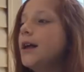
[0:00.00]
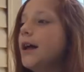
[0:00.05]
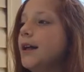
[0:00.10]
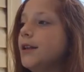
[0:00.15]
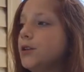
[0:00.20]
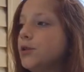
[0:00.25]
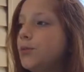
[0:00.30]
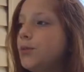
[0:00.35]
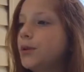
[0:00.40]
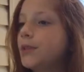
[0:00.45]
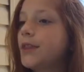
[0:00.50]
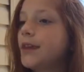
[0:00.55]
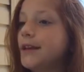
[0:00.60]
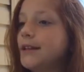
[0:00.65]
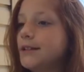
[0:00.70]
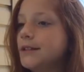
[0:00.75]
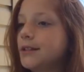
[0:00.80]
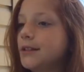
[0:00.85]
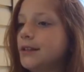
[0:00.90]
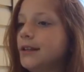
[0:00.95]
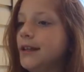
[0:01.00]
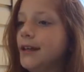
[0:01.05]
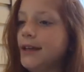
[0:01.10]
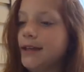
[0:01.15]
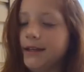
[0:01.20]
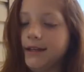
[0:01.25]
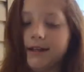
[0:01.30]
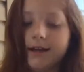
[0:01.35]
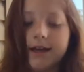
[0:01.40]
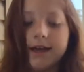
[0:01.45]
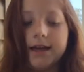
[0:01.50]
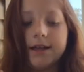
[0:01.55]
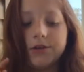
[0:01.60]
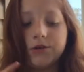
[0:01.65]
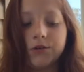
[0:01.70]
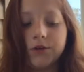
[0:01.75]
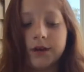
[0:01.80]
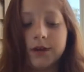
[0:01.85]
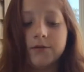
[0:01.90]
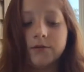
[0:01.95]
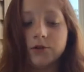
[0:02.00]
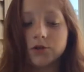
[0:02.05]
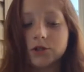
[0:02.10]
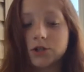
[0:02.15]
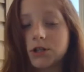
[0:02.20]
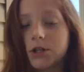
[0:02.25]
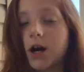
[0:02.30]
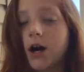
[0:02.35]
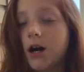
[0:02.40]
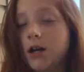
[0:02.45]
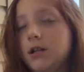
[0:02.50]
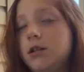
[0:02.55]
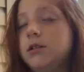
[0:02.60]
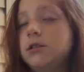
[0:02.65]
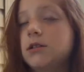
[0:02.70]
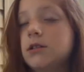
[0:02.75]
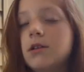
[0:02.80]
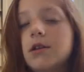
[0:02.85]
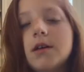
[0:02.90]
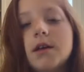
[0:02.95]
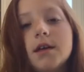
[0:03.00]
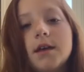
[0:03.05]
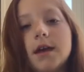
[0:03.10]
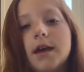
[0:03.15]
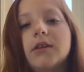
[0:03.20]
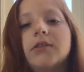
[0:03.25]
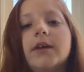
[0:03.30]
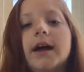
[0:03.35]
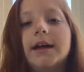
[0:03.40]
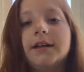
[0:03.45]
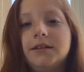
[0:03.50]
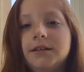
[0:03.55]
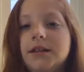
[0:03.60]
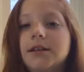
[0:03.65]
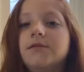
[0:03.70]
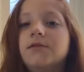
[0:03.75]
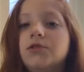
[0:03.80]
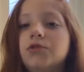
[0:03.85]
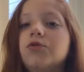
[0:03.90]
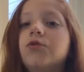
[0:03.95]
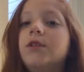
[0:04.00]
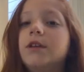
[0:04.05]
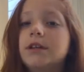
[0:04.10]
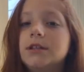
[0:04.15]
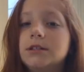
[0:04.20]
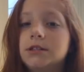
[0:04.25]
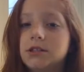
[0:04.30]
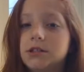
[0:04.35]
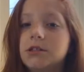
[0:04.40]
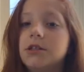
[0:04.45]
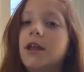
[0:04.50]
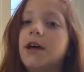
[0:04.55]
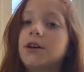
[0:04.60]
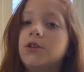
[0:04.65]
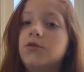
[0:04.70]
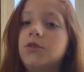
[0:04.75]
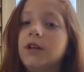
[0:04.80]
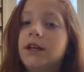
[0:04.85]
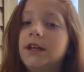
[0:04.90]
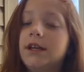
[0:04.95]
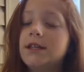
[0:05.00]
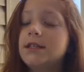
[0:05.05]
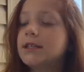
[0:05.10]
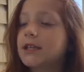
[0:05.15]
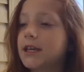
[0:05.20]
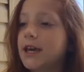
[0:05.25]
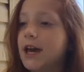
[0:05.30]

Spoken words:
And you put the insulin in and you give your shot, and that gives you the insulin that you need to